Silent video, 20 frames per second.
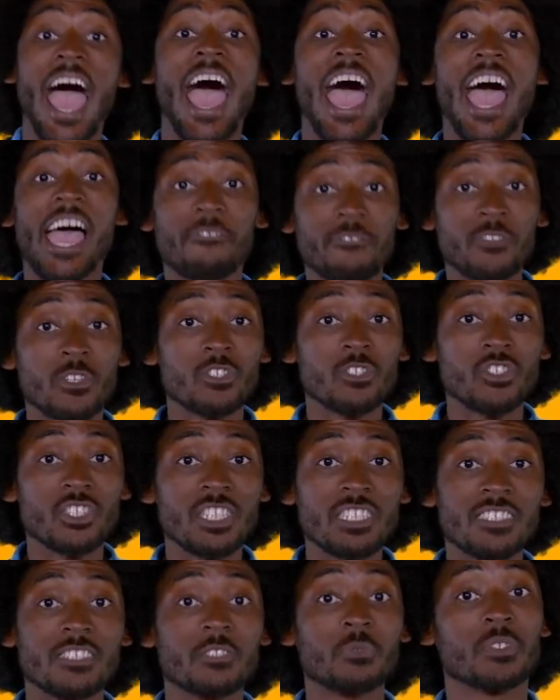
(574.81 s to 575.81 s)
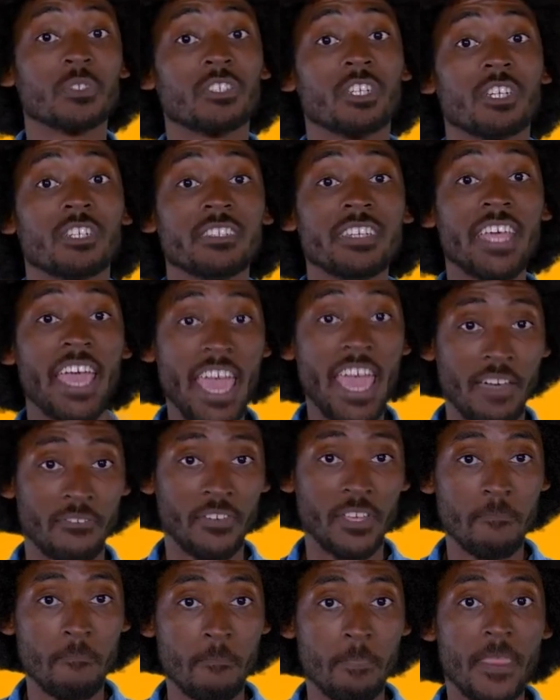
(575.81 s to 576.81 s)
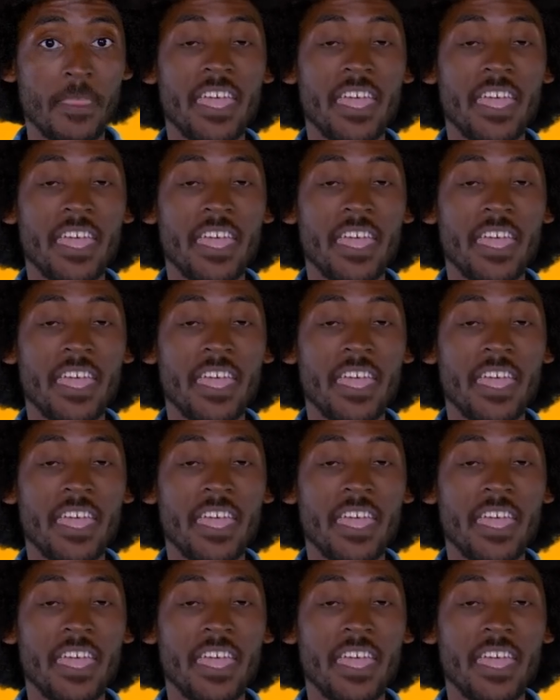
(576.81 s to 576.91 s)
after Jesus returned to heaven,